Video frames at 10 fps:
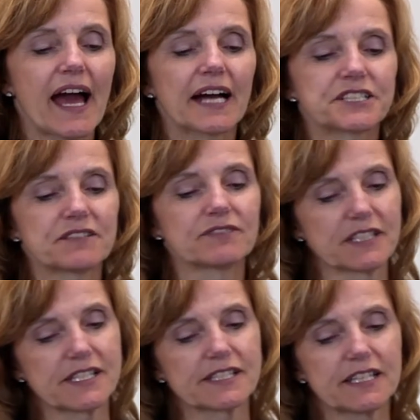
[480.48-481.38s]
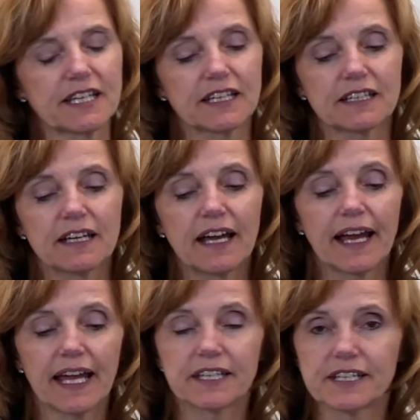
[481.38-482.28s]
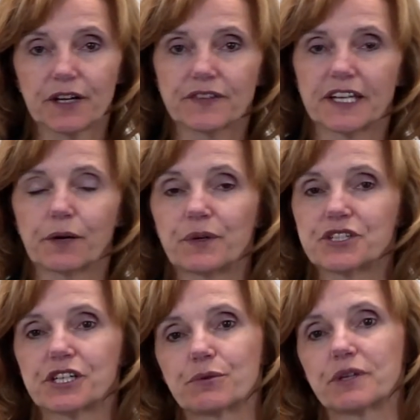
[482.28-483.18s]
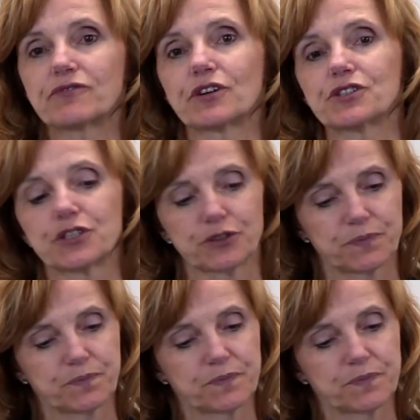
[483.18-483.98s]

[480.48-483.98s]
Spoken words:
active listening handout that I want you to refer to.